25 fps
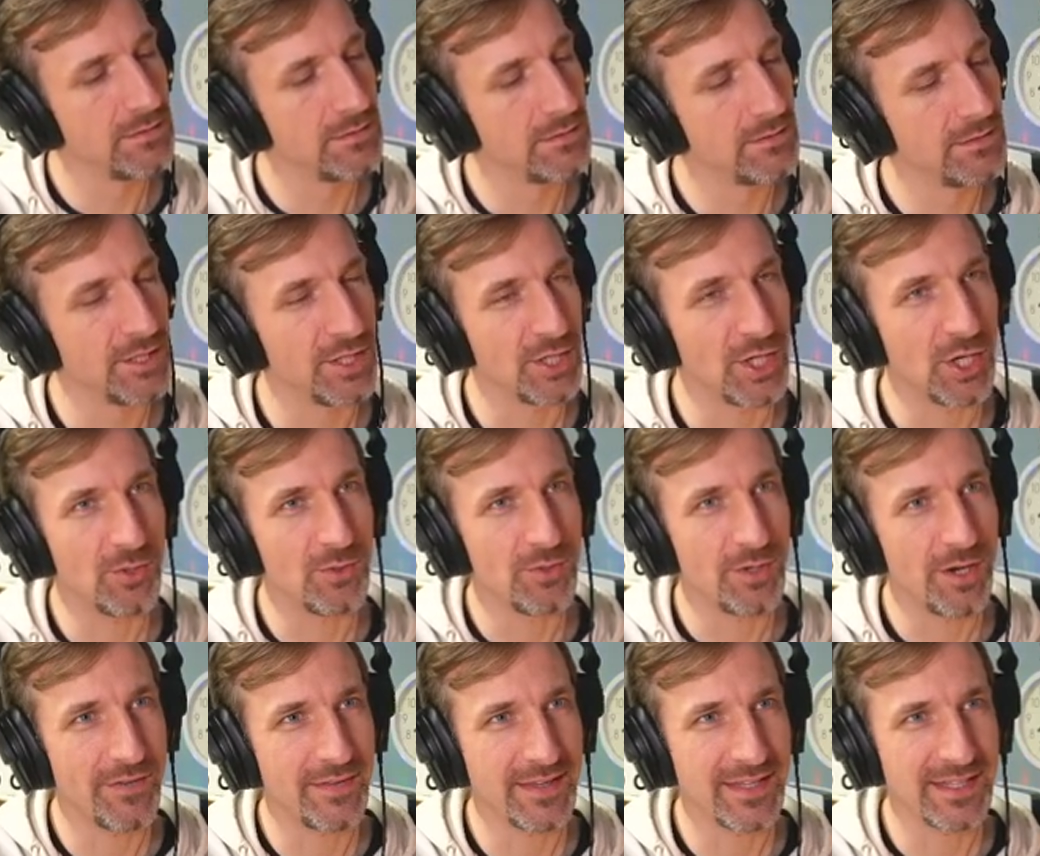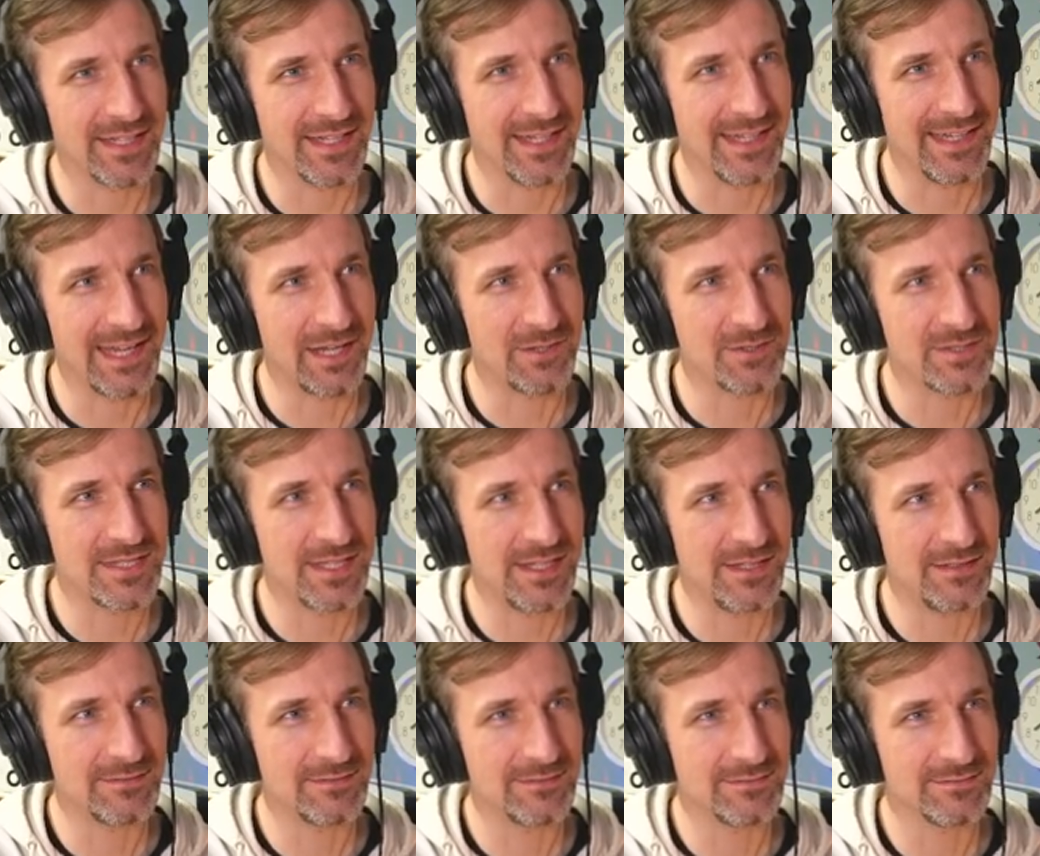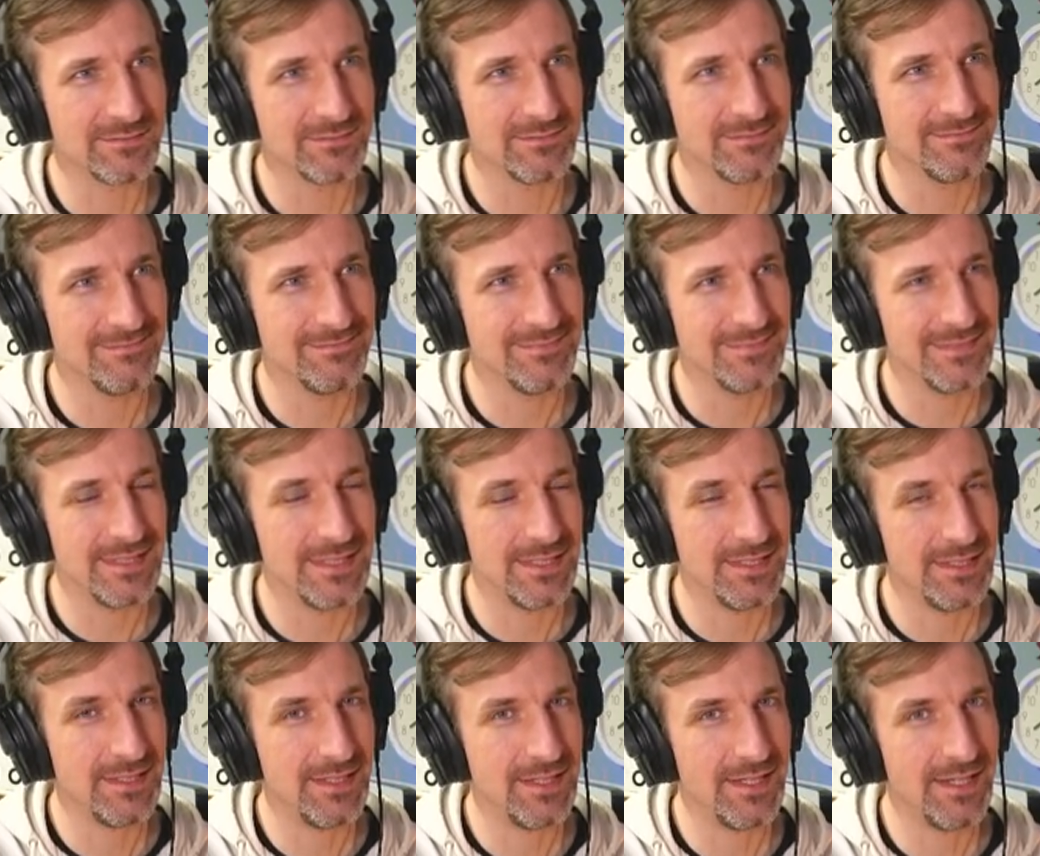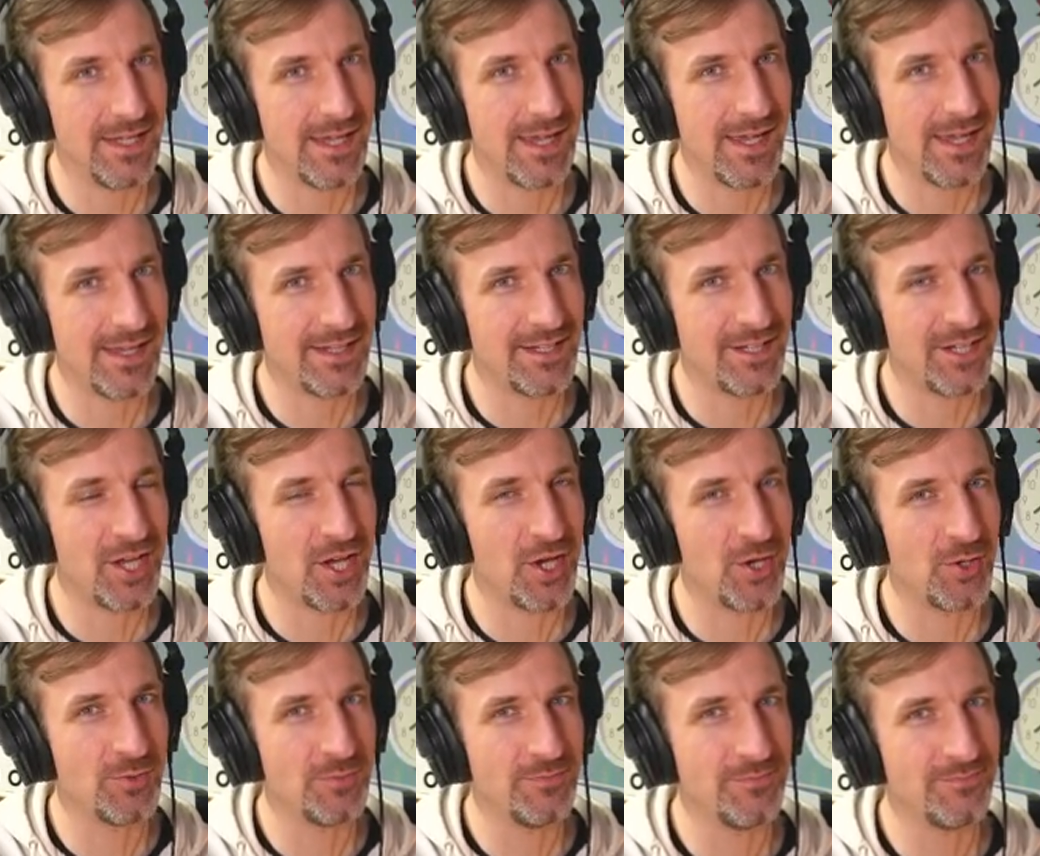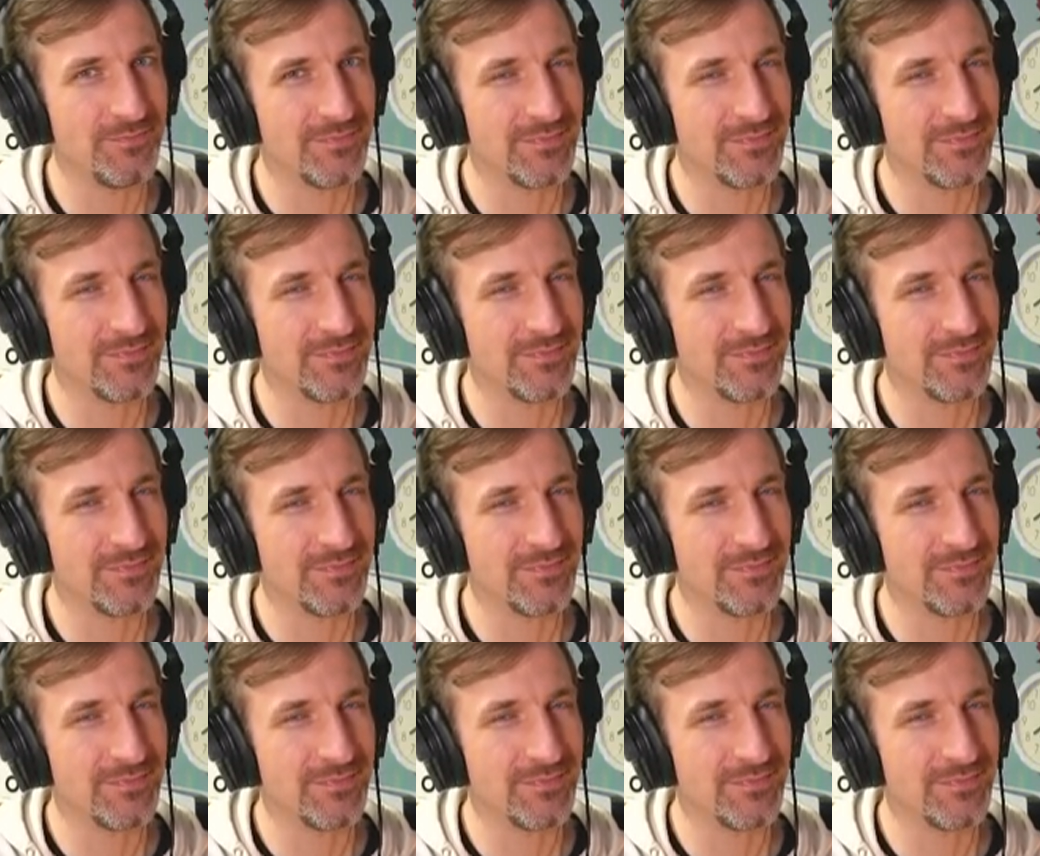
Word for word: You know, are they going to announce it? Eh, I don't know.